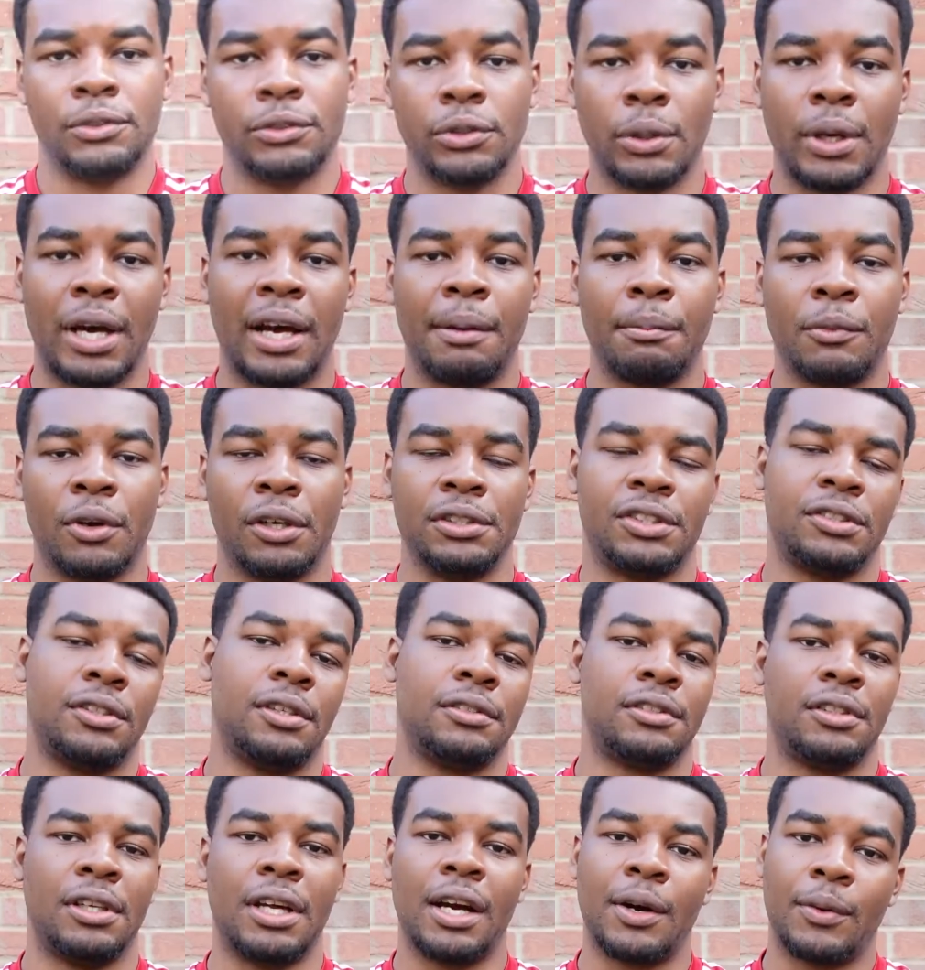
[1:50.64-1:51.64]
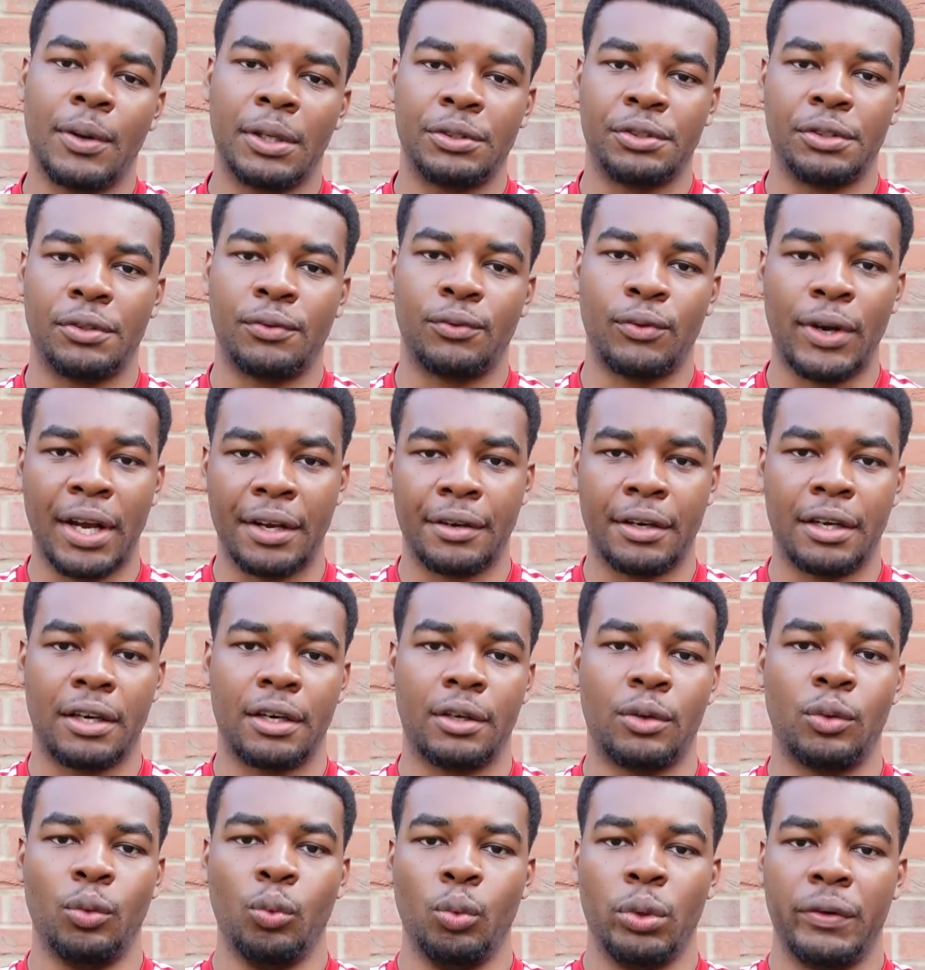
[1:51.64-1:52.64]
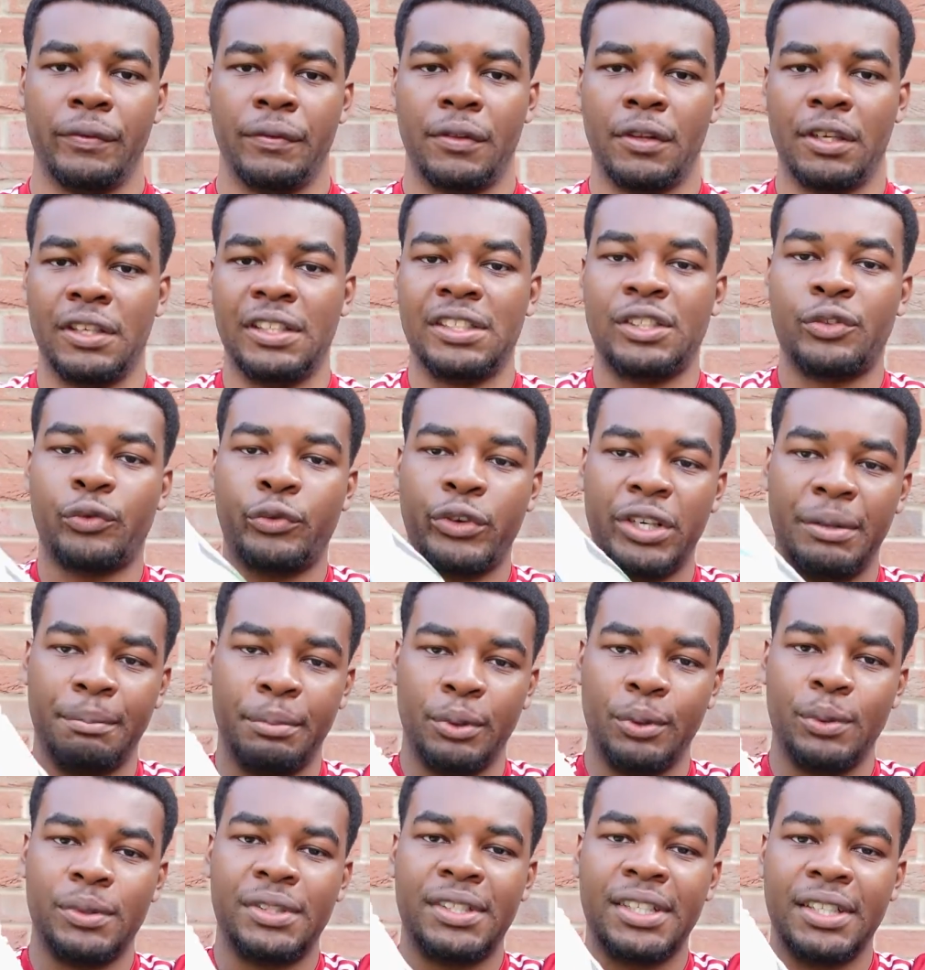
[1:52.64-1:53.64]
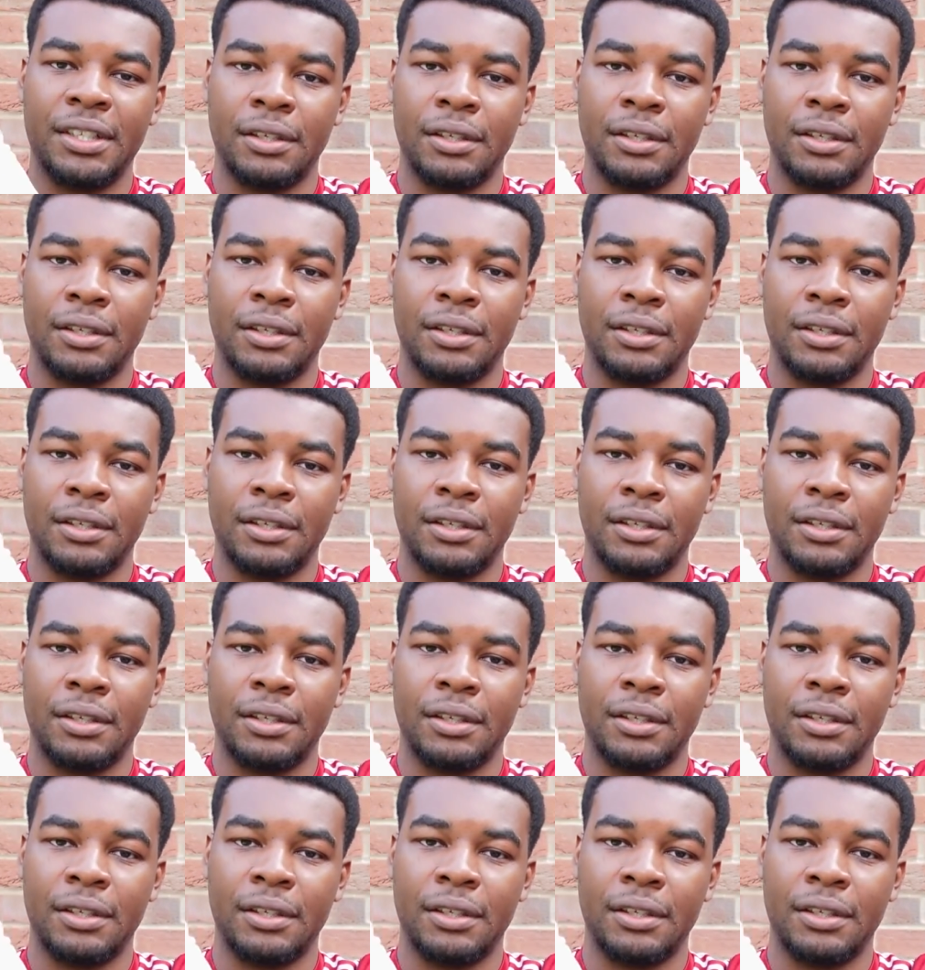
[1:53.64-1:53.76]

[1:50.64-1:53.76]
So I'm going to answer that question right now with these 3 boots